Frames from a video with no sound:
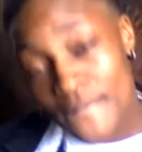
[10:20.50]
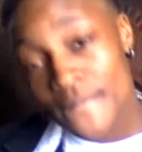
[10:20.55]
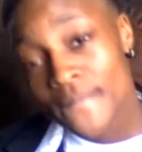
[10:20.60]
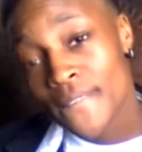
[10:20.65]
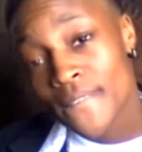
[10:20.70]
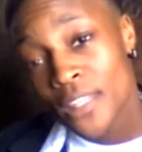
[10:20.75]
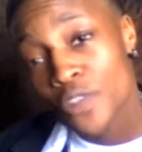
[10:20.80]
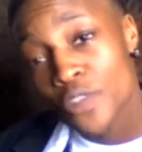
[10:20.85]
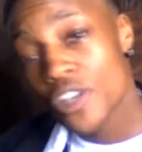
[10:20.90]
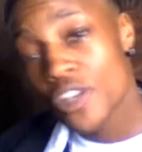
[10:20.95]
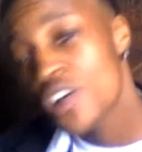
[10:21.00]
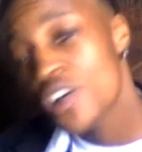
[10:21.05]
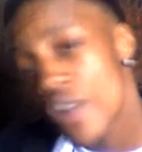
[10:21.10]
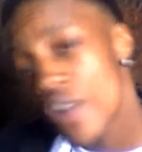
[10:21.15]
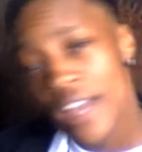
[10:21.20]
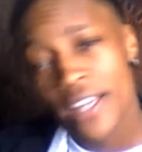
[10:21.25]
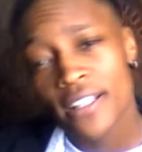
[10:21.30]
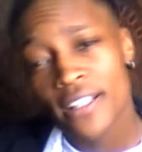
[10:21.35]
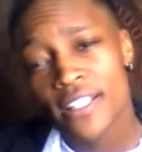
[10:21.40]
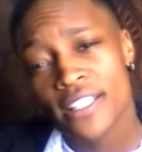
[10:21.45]
You can go
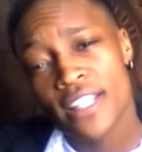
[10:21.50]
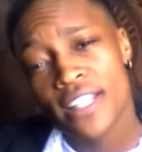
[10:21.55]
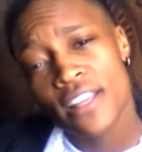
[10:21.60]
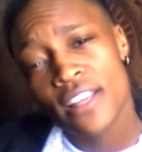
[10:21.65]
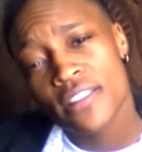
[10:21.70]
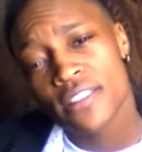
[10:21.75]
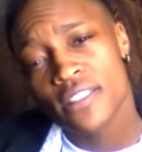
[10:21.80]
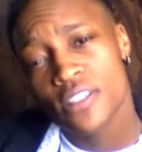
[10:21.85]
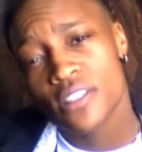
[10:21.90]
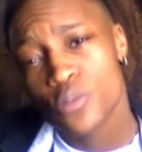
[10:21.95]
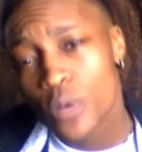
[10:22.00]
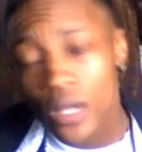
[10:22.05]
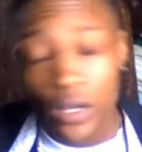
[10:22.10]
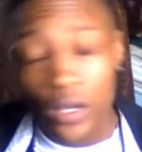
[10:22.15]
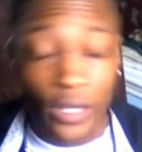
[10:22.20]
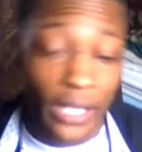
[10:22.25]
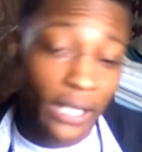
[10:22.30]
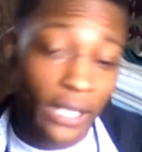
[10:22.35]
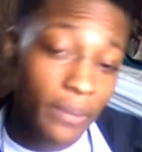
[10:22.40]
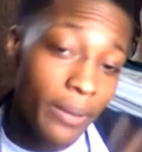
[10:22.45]
ahead and share this as
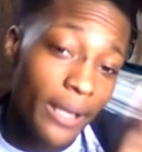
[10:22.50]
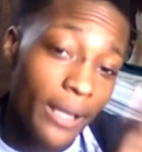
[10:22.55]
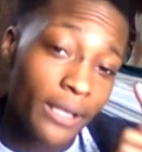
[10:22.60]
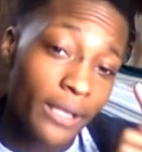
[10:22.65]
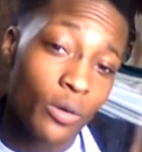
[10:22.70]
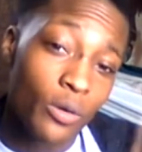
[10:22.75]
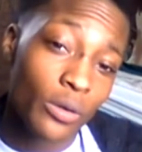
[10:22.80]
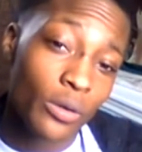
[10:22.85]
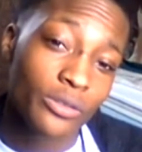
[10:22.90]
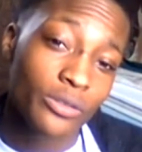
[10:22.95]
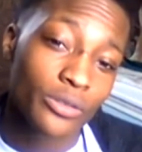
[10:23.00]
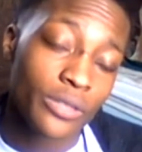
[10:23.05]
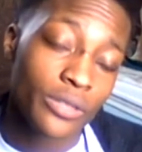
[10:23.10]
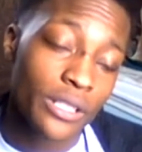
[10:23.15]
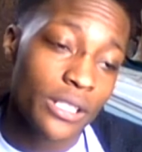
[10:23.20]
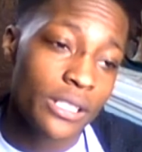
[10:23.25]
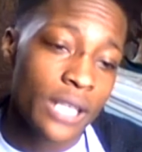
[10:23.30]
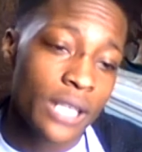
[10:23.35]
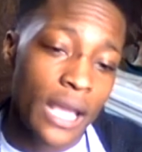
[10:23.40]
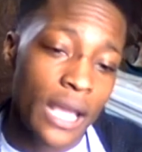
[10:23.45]
well. Anybody going through
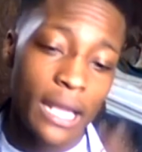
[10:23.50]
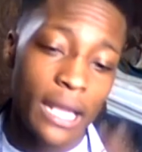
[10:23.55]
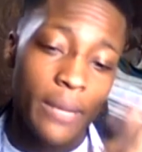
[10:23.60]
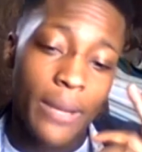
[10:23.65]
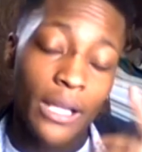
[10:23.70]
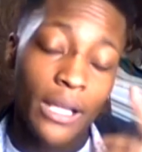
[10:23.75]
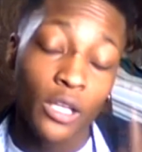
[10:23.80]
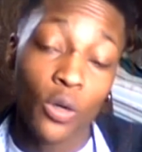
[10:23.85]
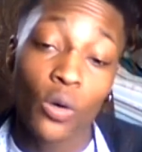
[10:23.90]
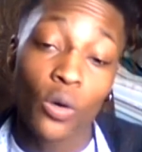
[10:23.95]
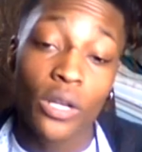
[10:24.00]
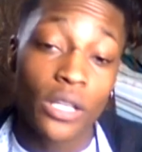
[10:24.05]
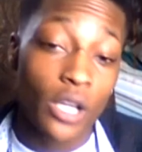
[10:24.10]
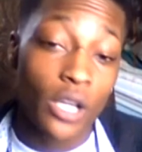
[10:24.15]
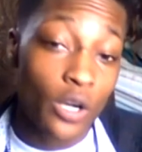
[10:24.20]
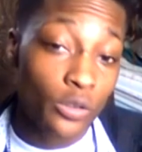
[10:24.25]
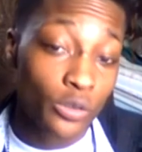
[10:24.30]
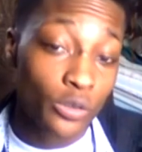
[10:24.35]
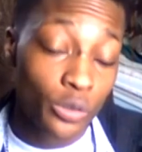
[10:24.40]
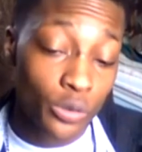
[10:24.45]
this, anybody going to
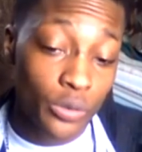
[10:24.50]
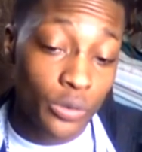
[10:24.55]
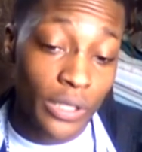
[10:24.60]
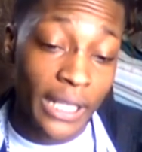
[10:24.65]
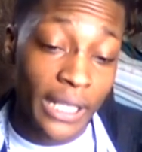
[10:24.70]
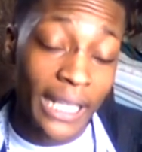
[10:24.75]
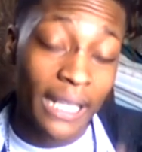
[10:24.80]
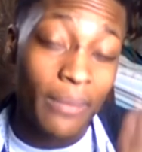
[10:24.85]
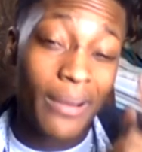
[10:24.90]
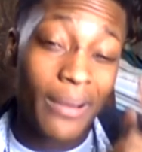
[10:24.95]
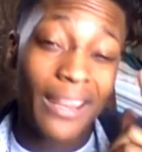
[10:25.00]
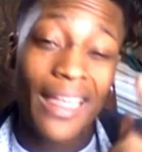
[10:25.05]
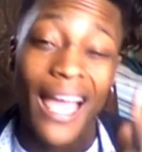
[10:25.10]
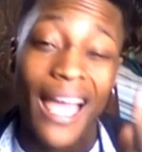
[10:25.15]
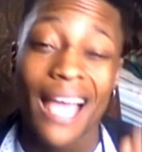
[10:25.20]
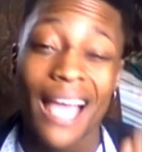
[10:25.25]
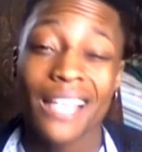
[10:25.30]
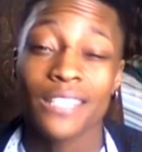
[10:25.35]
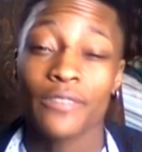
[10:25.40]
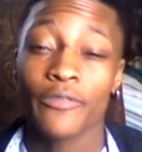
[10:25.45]
go through it, anybody that
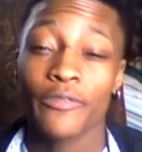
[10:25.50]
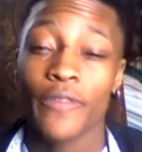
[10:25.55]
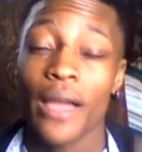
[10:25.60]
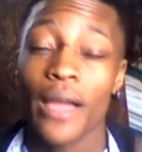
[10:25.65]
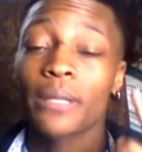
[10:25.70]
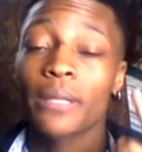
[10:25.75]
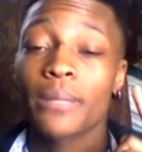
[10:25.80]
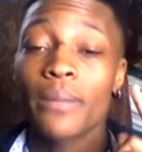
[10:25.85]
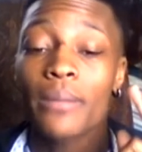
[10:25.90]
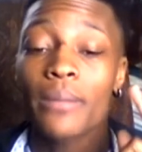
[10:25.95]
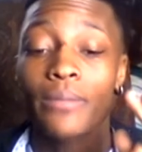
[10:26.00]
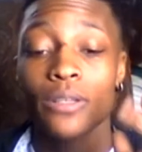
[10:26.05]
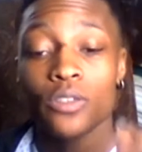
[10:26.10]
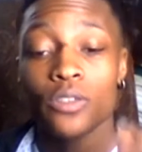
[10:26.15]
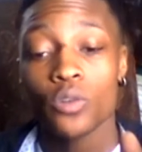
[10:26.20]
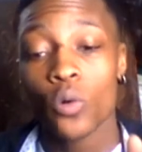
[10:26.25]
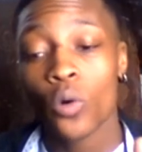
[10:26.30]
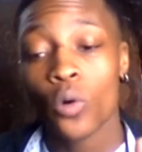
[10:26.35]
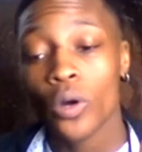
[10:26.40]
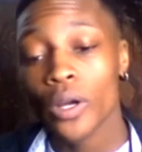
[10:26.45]
has family
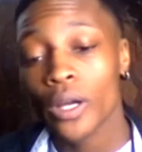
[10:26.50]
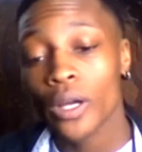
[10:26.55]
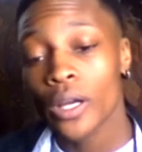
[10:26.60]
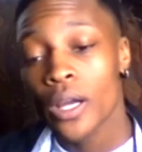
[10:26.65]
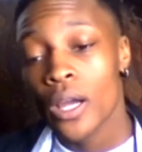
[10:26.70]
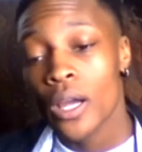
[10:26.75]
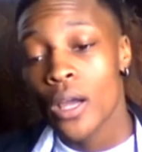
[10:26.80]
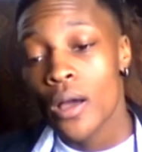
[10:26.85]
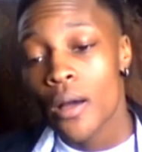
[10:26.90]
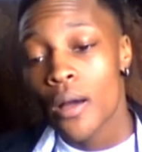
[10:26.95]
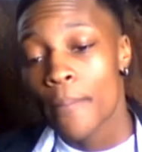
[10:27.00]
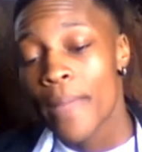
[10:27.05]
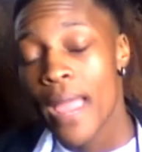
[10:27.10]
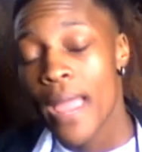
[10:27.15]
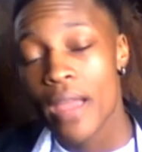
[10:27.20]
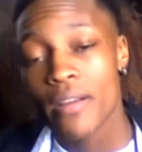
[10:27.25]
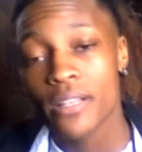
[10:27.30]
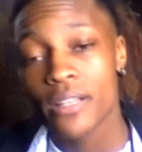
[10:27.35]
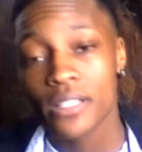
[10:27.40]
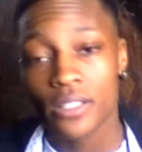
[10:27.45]
members or
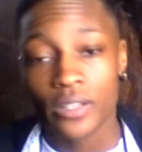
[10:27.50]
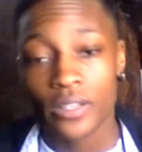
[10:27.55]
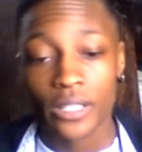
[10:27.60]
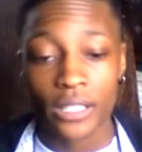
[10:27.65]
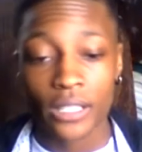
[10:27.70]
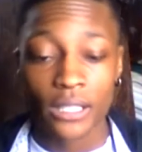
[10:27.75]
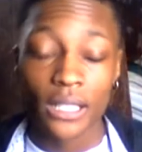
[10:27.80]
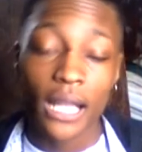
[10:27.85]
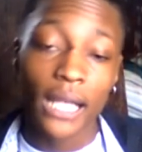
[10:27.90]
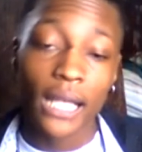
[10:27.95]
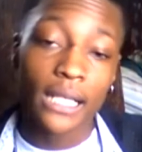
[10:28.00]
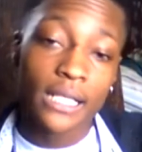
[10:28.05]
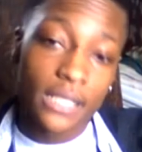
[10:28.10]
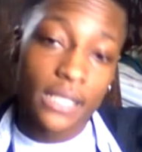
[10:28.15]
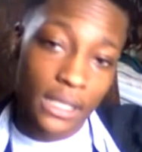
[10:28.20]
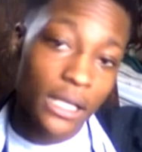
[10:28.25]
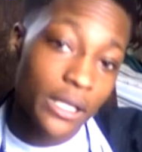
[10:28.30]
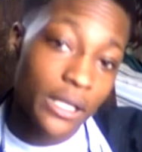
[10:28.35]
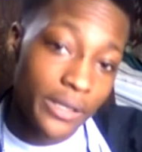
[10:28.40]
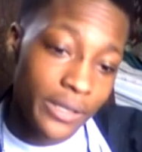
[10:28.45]
parents or anything that needs
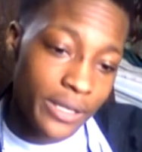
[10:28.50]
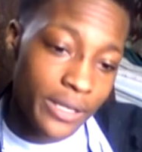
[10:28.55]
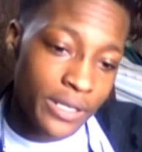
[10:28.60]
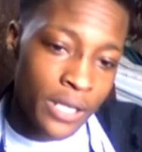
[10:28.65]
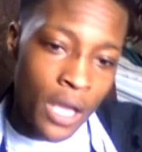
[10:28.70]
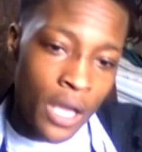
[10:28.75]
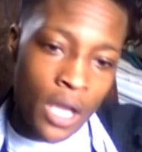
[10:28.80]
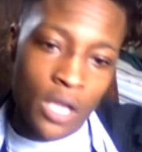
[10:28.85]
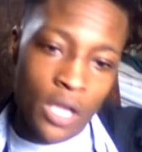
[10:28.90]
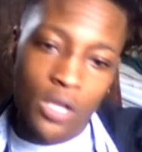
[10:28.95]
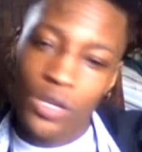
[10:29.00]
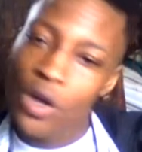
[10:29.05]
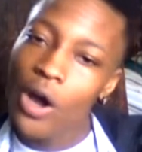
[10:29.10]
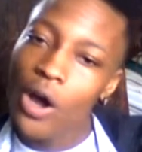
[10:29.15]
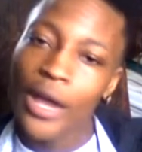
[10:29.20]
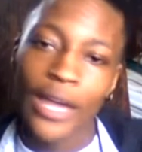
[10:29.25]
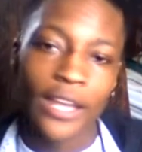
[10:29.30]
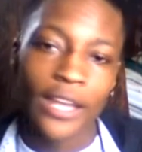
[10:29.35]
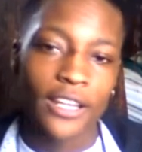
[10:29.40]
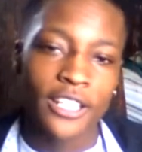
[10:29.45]
to hear this, you can go
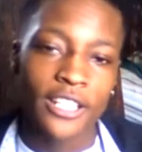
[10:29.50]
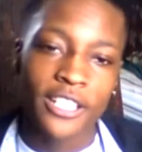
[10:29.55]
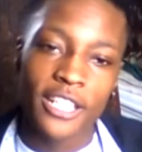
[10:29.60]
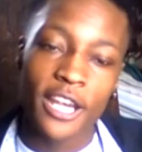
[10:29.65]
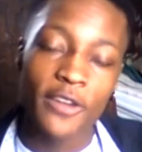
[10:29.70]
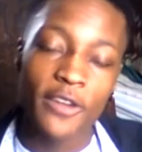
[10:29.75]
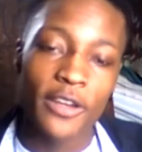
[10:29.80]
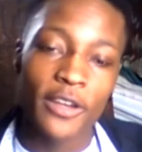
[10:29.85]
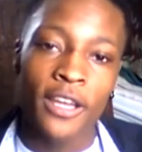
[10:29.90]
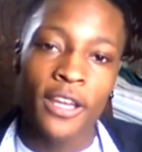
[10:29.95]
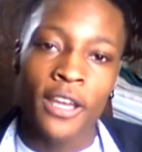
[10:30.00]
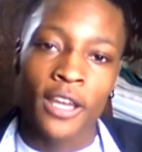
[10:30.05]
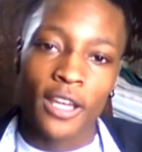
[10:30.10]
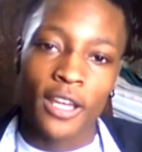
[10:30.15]
ahead and share it.